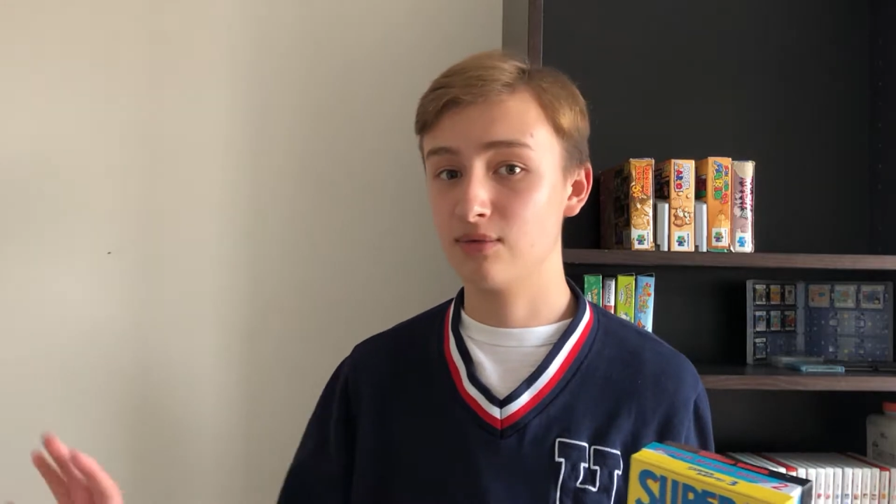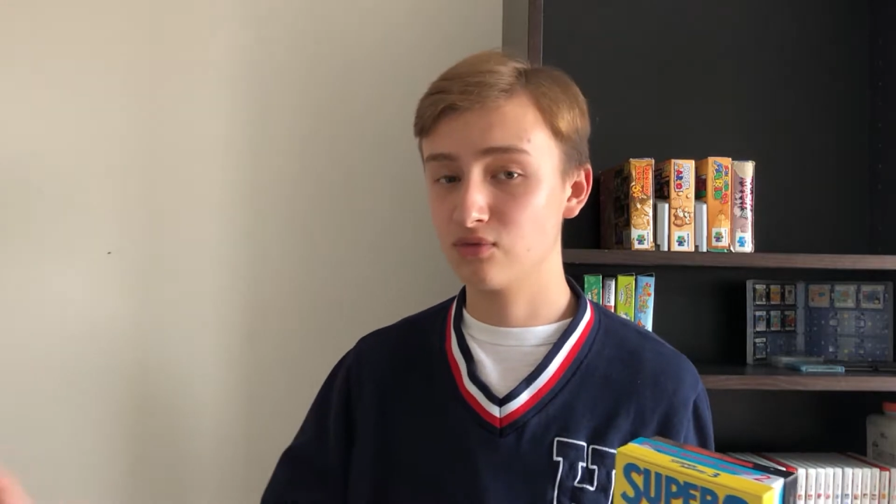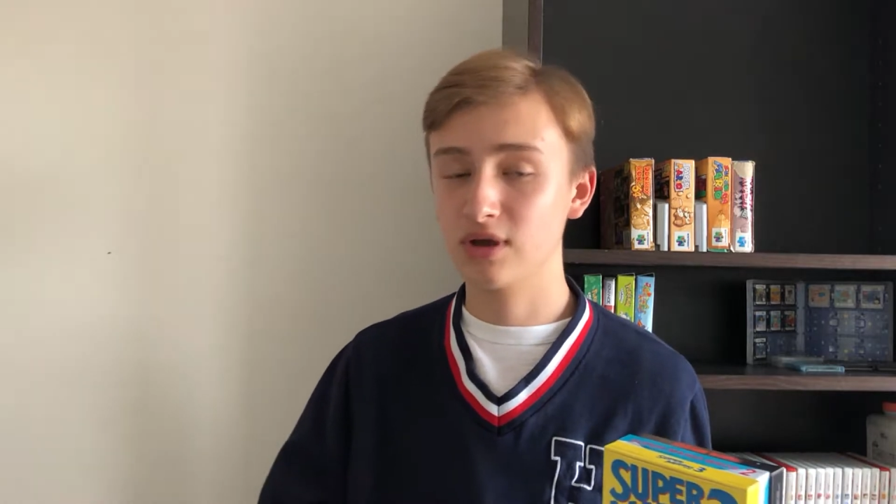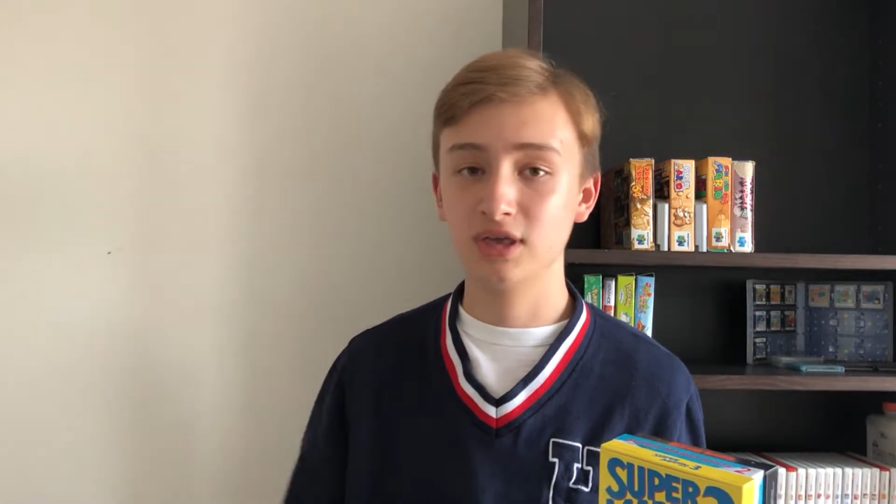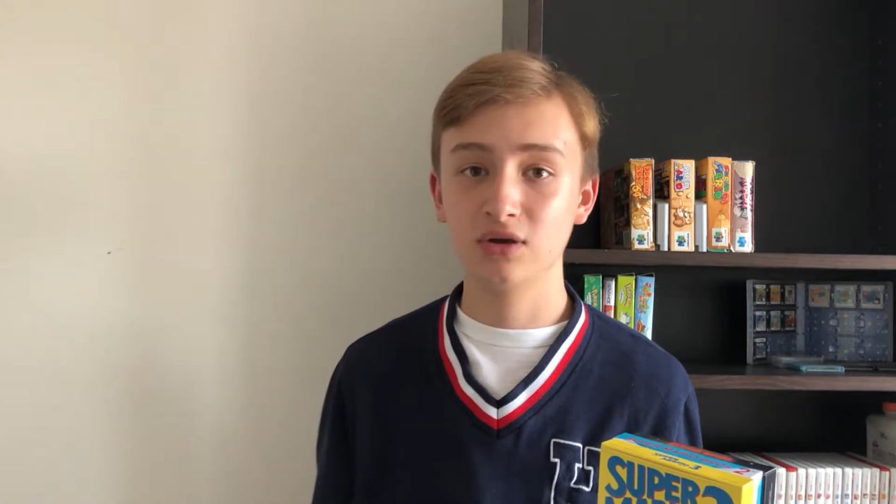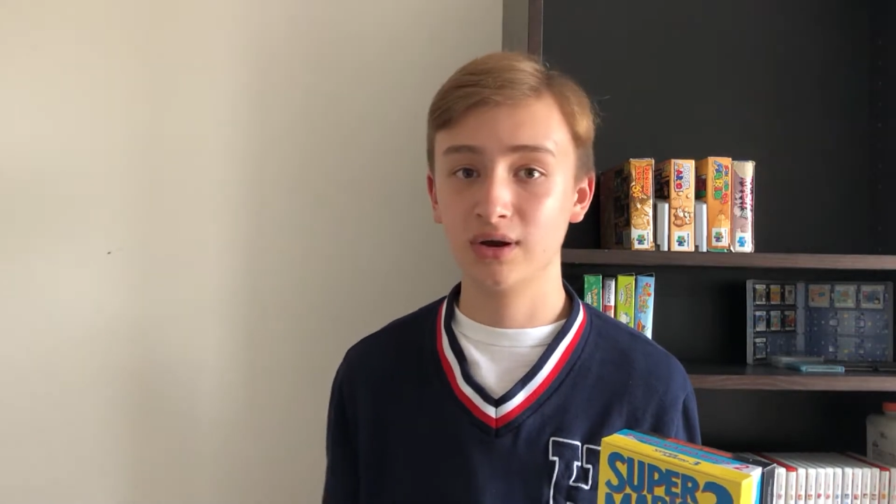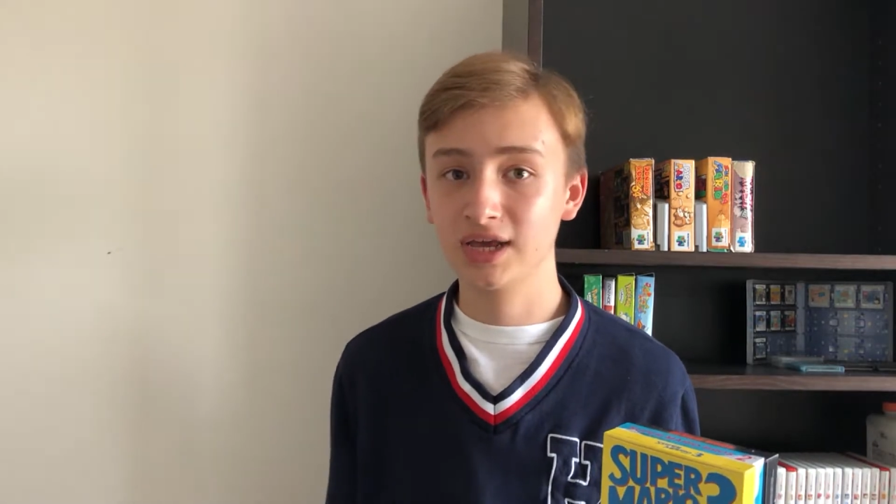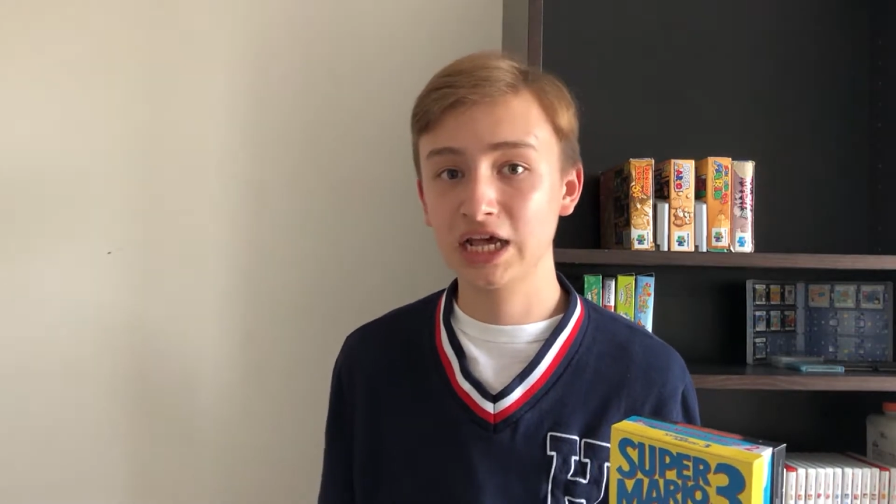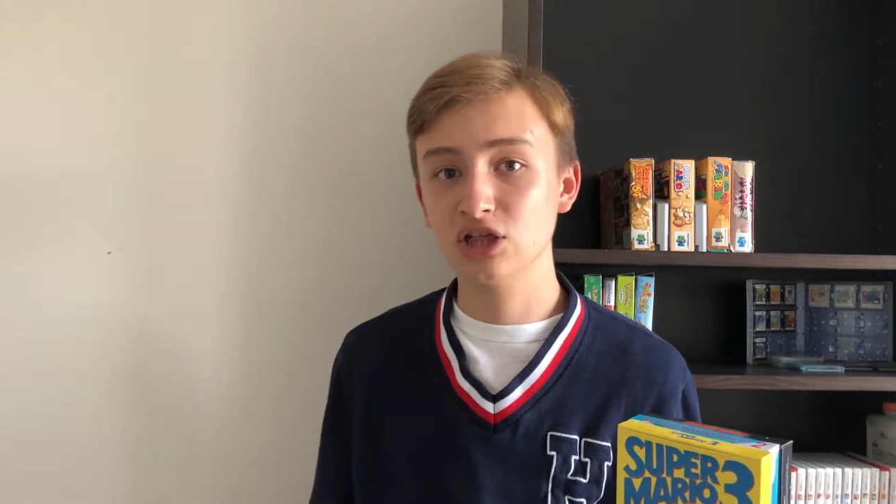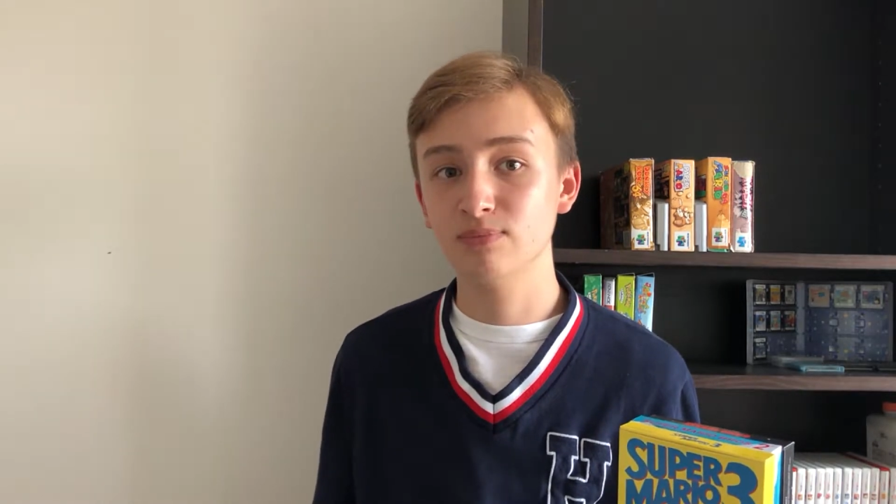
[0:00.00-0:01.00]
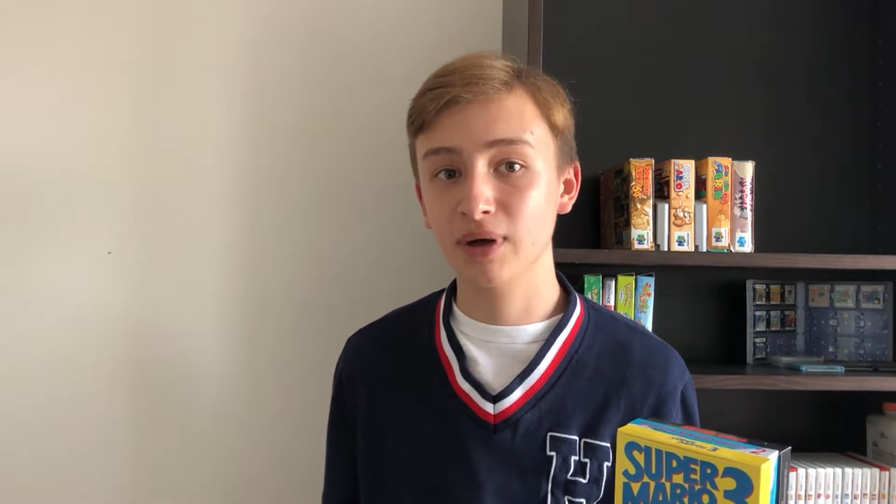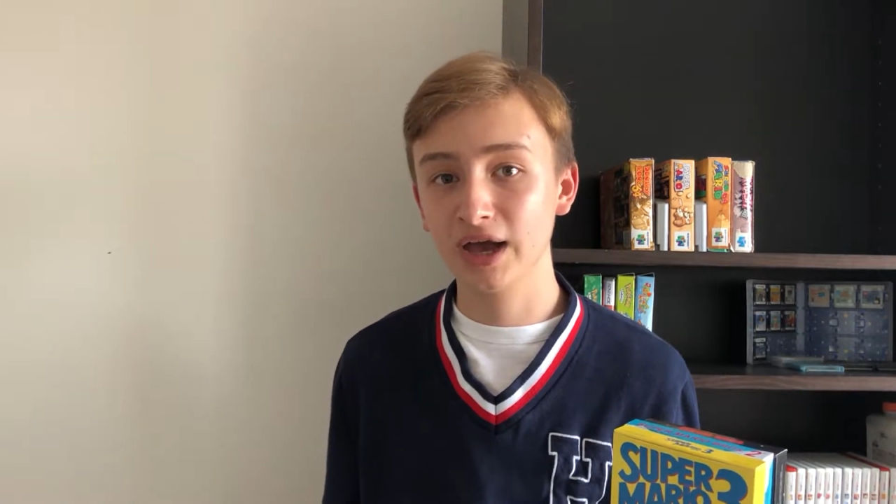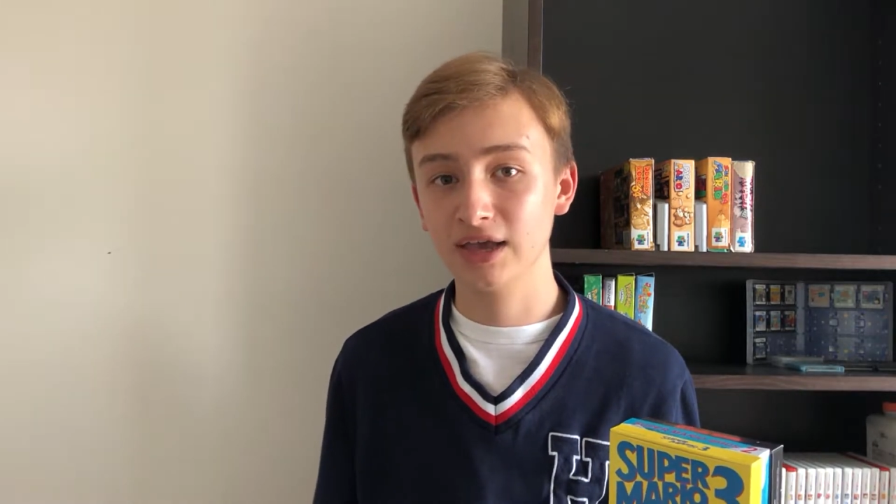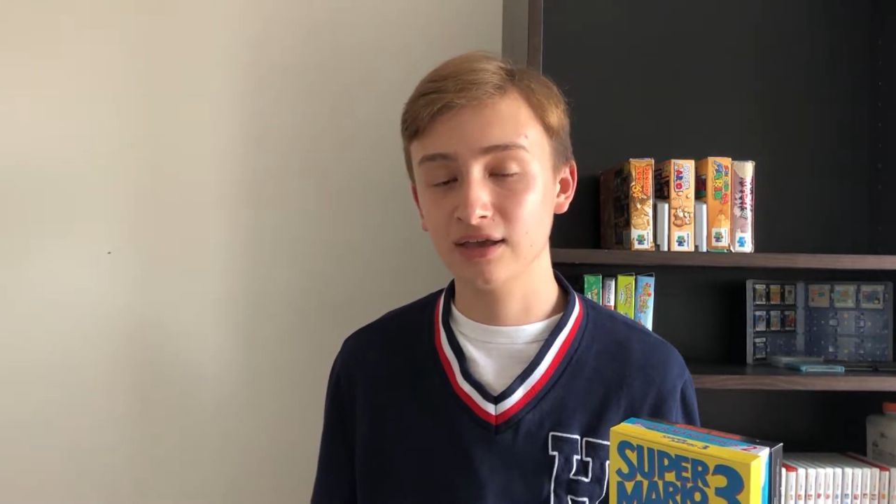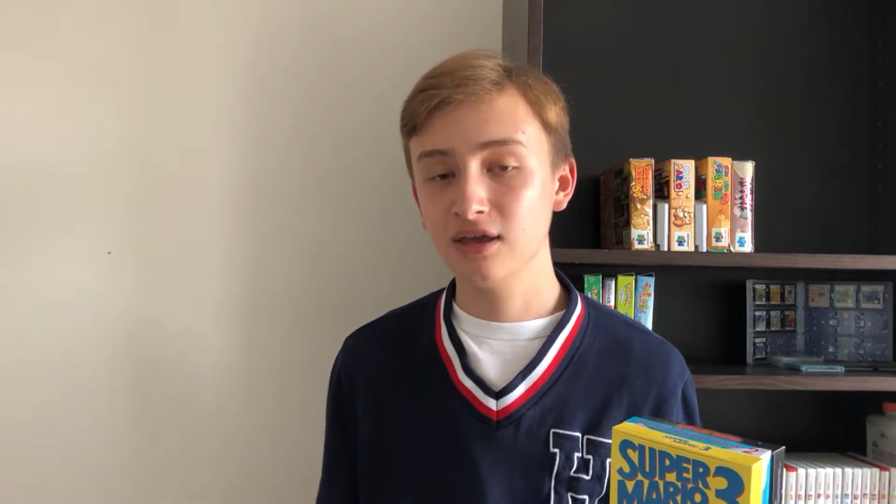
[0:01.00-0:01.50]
is right here and I can actually buy it.